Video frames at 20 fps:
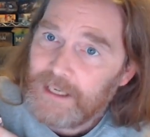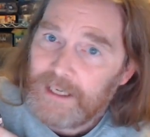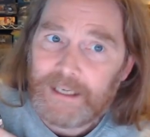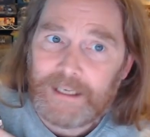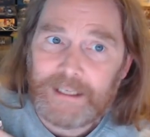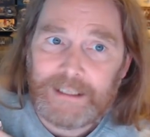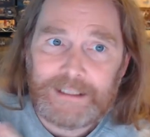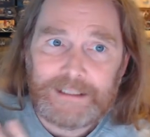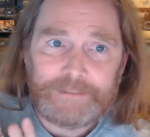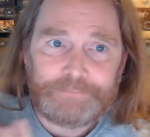
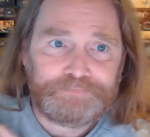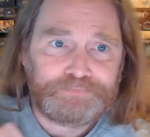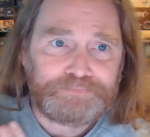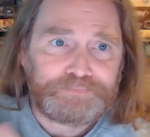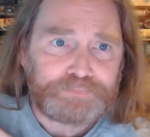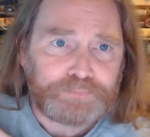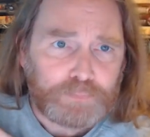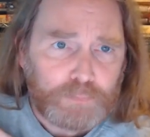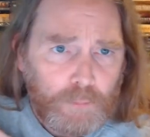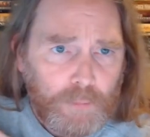Um,
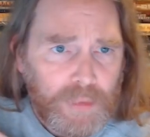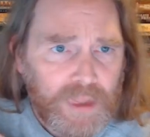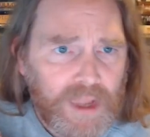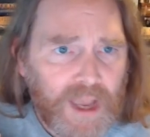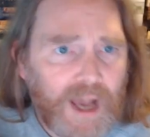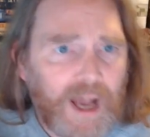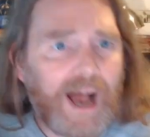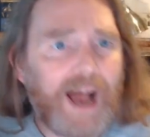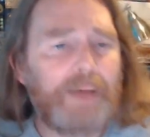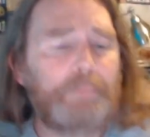
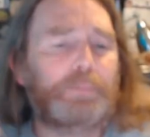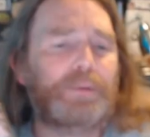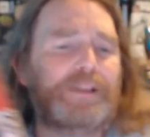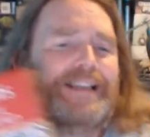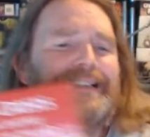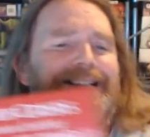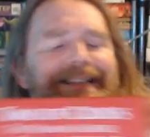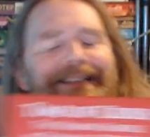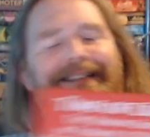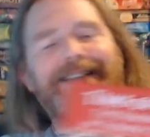I
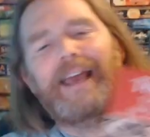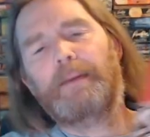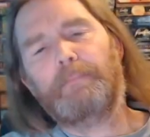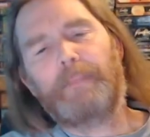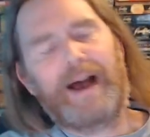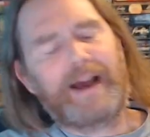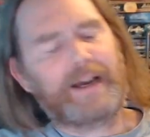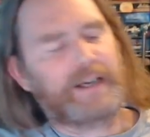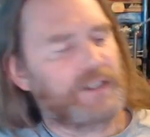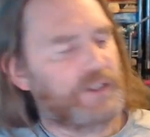played this game
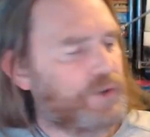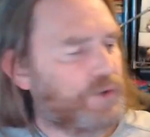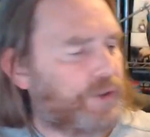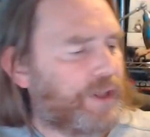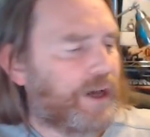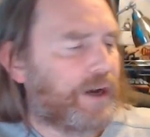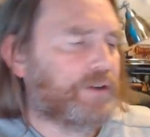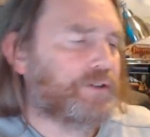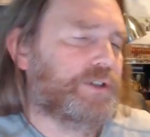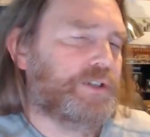back in
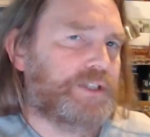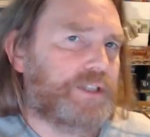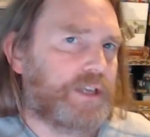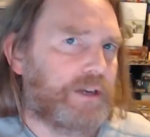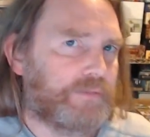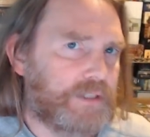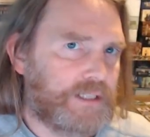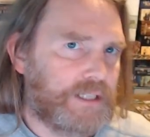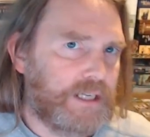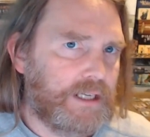
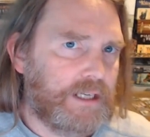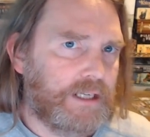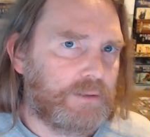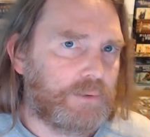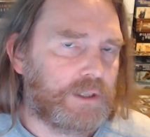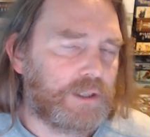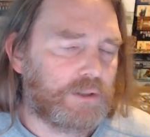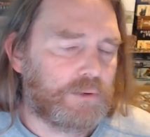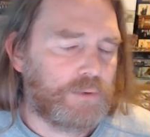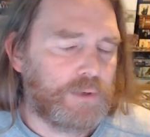2017
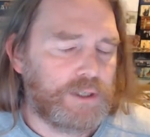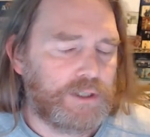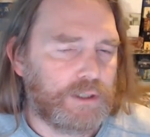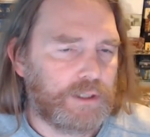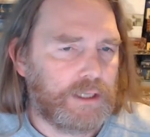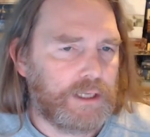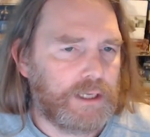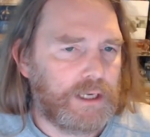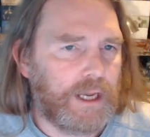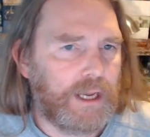when it
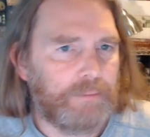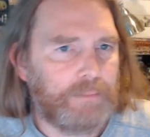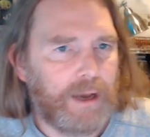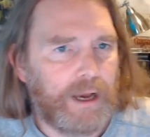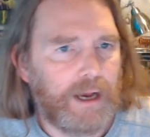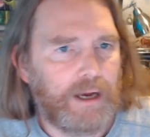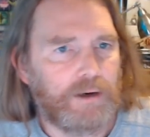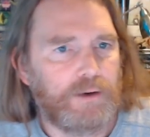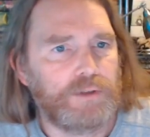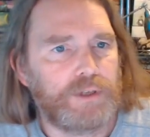originally came
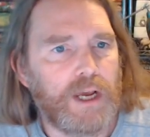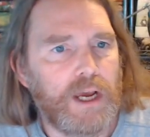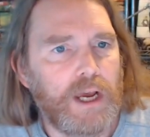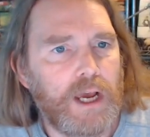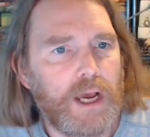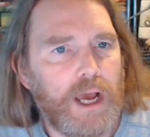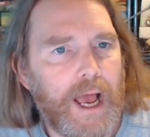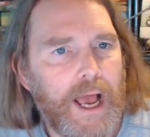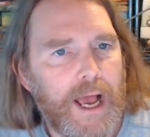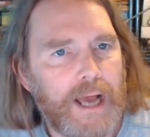out
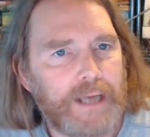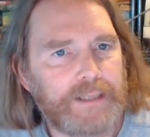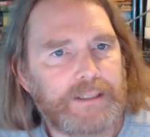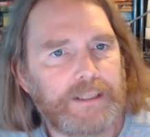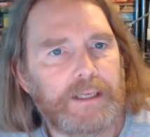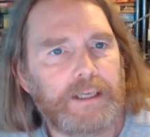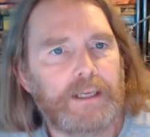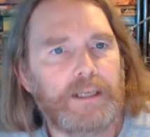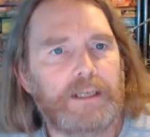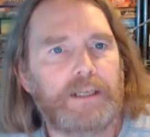at
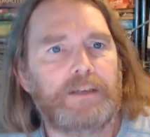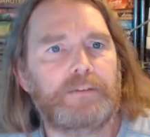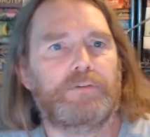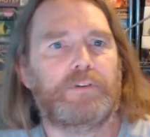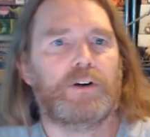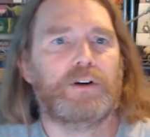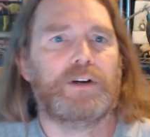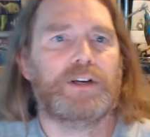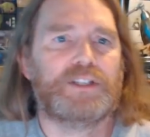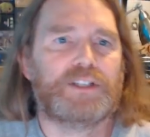uh,
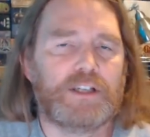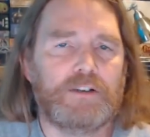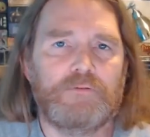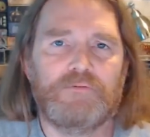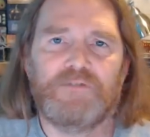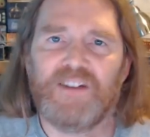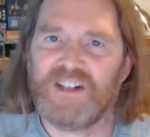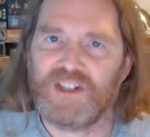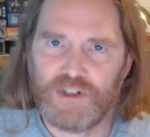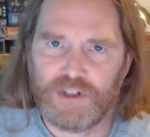various
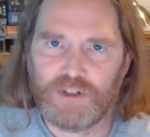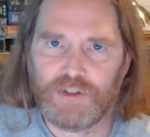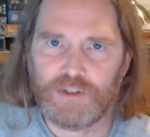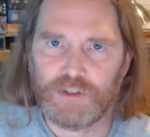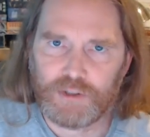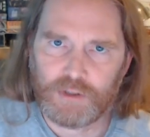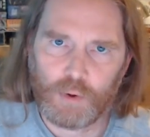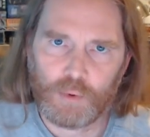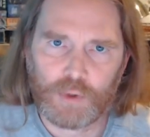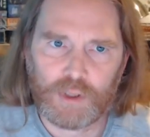conventions
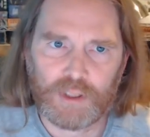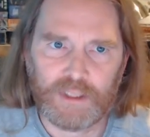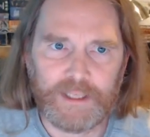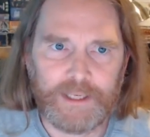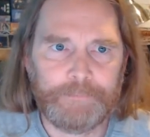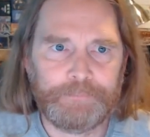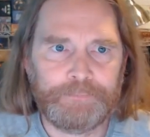locally,